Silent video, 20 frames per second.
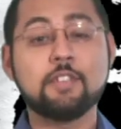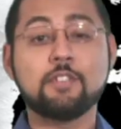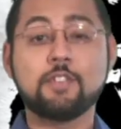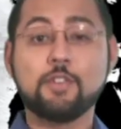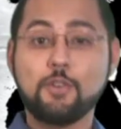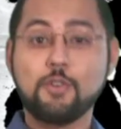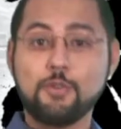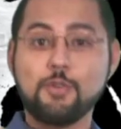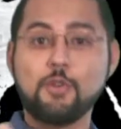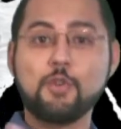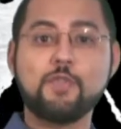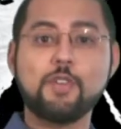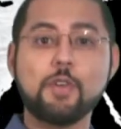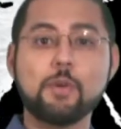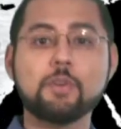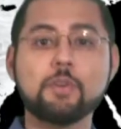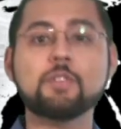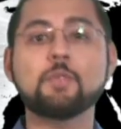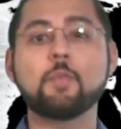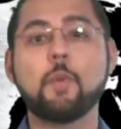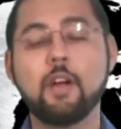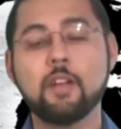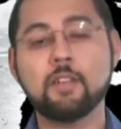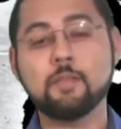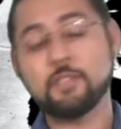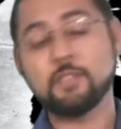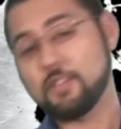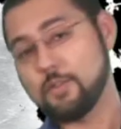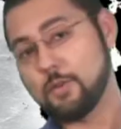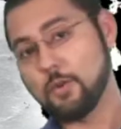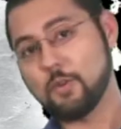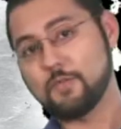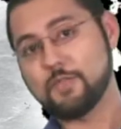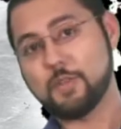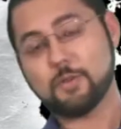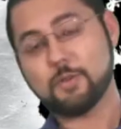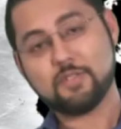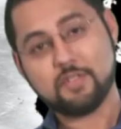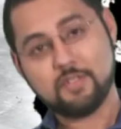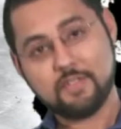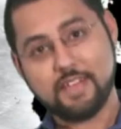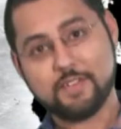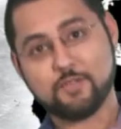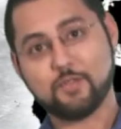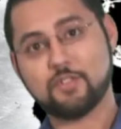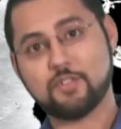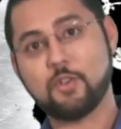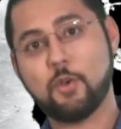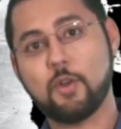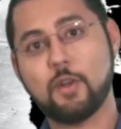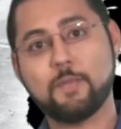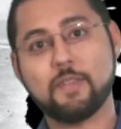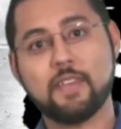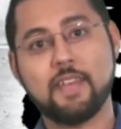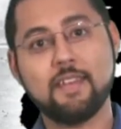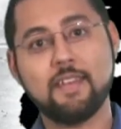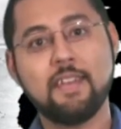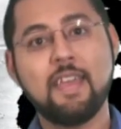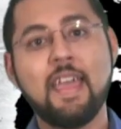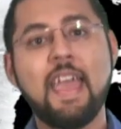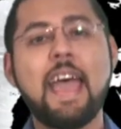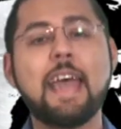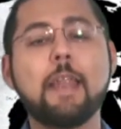To you new viewers, welcome, and to you old viewers, thanks for showing up again.